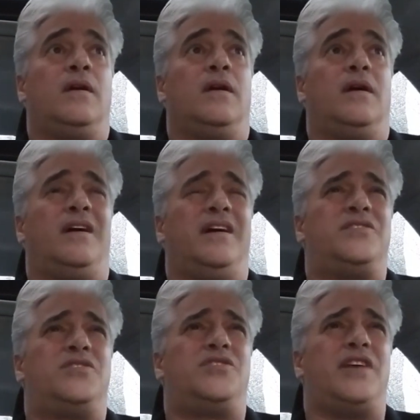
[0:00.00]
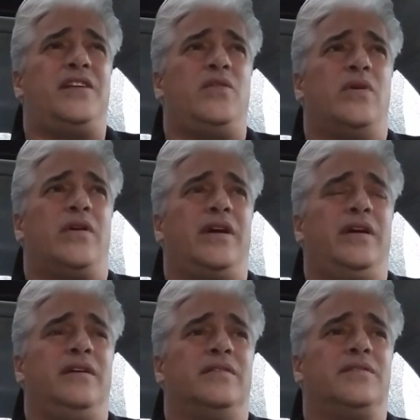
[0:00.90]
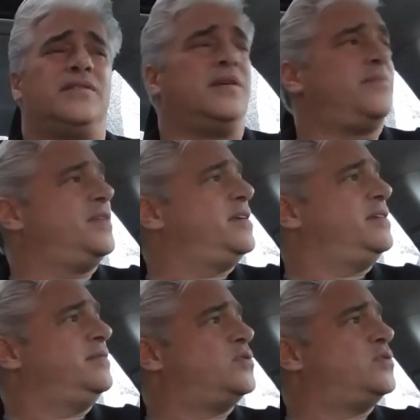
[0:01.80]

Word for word: Uh, it's January something